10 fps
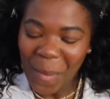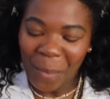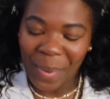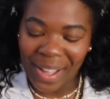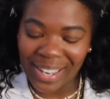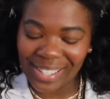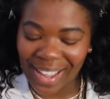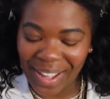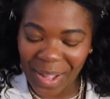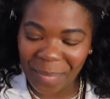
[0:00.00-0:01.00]
But
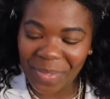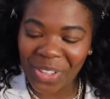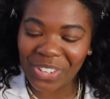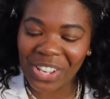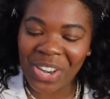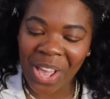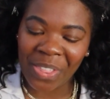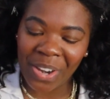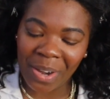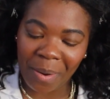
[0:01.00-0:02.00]
there's
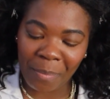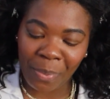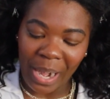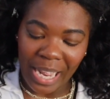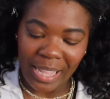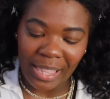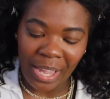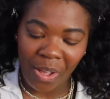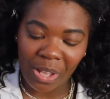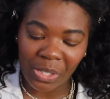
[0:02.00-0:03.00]
another brand that they
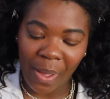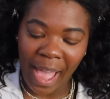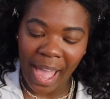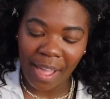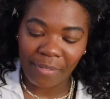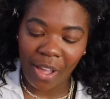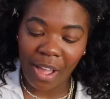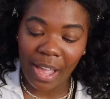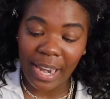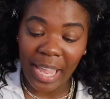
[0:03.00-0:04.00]
also have
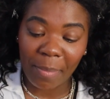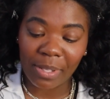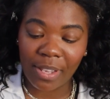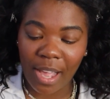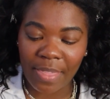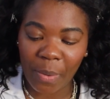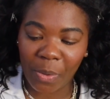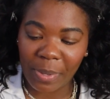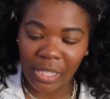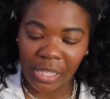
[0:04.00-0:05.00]
on Amazon that will
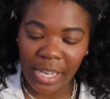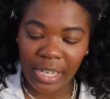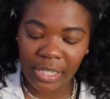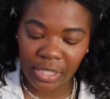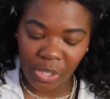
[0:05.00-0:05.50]
be linked.